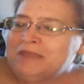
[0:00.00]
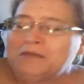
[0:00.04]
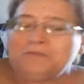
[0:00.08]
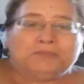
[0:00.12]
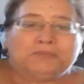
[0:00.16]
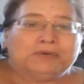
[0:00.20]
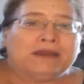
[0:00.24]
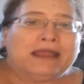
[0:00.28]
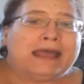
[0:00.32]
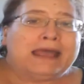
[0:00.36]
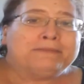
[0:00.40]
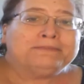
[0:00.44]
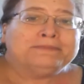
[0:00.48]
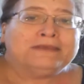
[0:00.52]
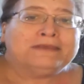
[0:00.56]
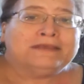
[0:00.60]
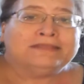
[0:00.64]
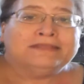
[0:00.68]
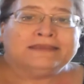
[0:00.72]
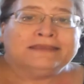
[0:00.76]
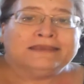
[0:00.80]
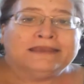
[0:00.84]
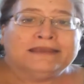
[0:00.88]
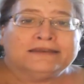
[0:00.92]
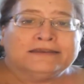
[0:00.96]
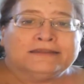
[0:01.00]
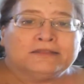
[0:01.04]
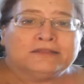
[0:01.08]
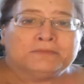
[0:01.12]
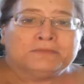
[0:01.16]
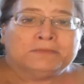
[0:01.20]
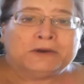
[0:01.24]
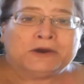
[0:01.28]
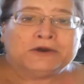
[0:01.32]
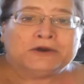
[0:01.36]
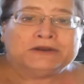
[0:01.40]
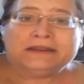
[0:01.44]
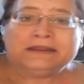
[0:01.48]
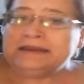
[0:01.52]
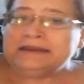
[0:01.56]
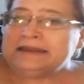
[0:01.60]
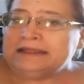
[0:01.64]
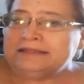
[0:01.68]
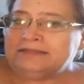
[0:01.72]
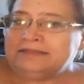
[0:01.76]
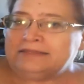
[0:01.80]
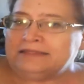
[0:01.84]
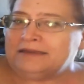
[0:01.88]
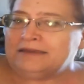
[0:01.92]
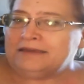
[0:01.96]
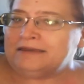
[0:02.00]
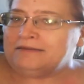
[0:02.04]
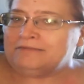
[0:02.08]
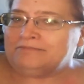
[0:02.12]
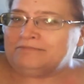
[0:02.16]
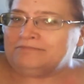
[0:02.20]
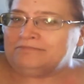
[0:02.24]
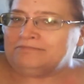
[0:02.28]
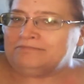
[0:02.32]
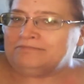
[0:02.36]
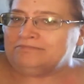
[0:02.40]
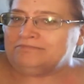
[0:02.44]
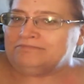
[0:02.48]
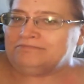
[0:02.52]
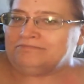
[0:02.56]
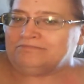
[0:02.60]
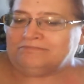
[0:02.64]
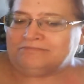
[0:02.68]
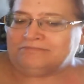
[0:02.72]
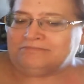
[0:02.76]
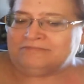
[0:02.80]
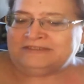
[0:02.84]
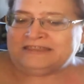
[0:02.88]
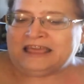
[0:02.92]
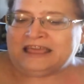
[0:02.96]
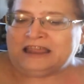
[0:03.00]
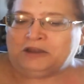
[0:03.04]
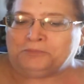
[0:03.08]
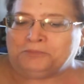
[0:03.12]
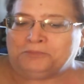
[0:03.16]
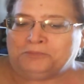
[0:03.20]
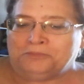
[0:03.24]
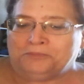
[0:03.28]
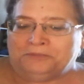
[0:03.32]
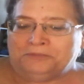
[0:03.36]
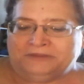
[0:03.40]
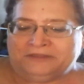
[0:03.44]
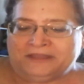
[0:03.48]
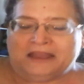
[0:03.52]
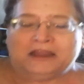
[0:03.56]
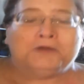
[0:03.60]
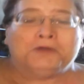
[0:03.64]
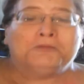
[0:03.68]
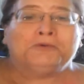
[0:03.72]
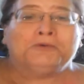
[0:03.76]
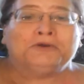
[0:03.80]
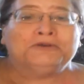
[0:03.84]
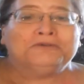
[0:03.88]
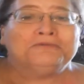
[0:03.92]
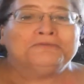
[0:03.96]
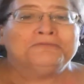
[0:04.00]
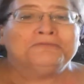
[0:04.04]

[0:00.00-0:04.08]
perhaps at the end of the party, let the celebrate